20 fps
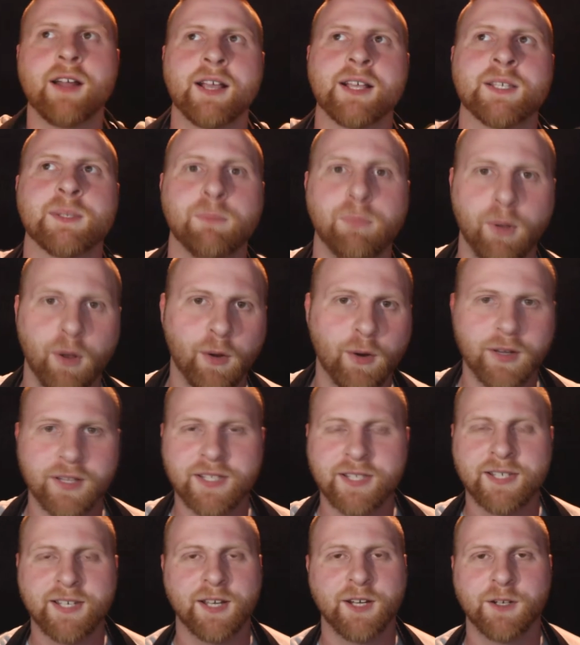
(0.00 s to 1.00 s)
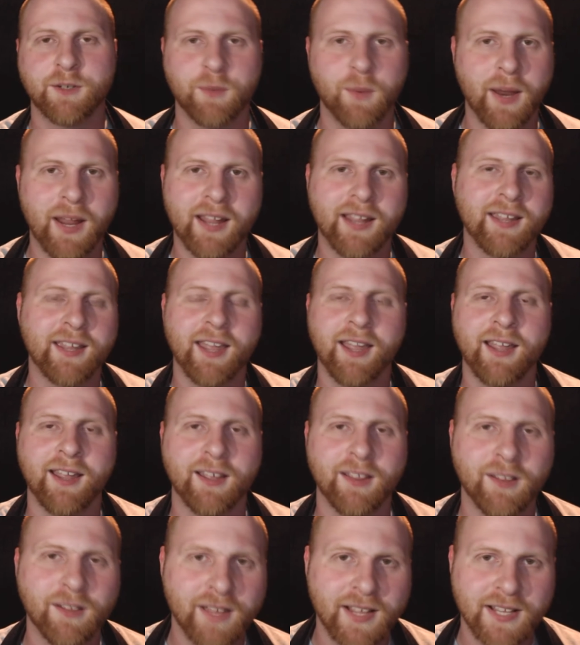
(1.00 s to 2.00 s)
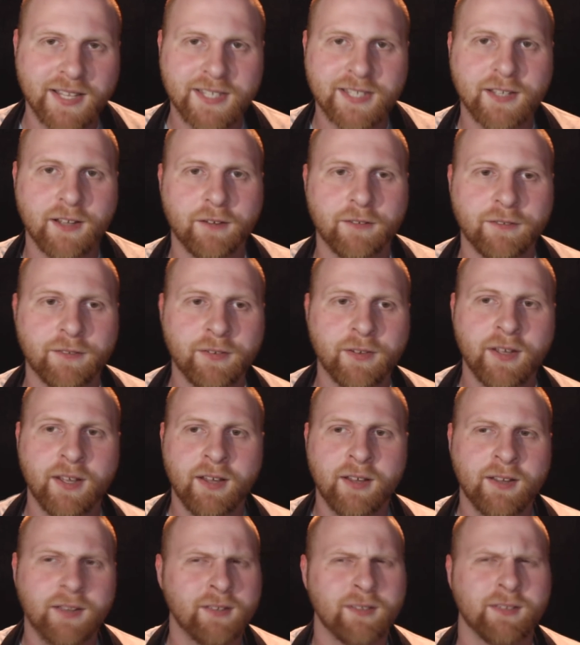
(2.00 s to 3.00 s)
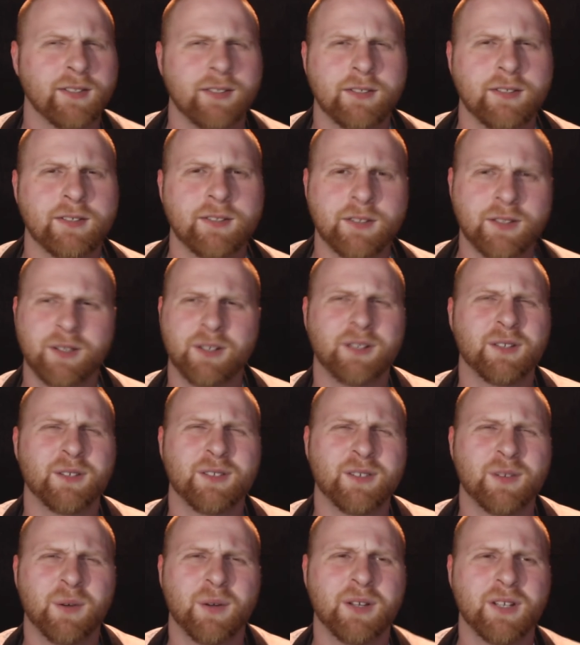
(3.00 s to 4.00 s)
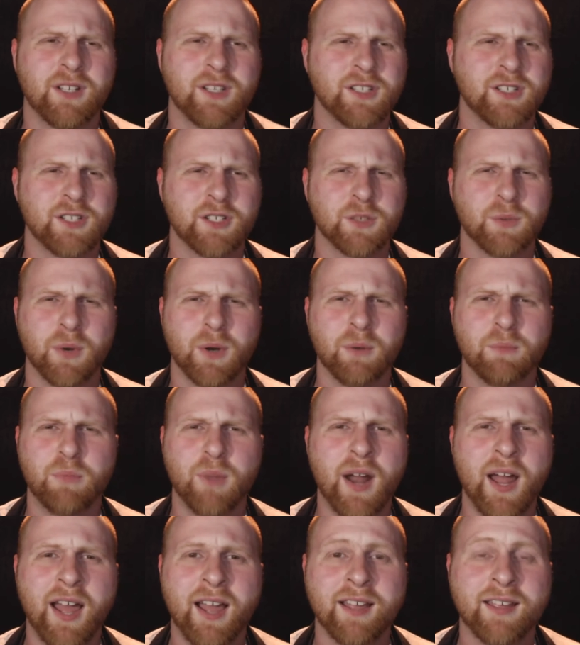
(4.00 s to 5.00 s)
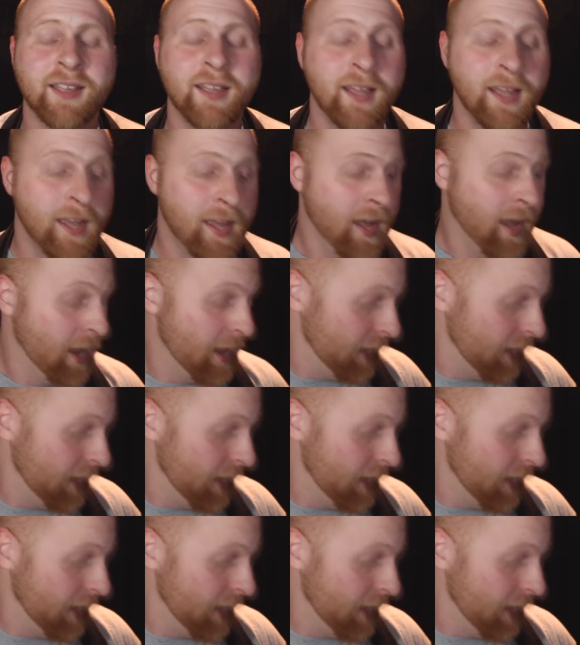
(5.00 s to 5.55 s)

art exploits and ranking and all that stuff? You just want to brag,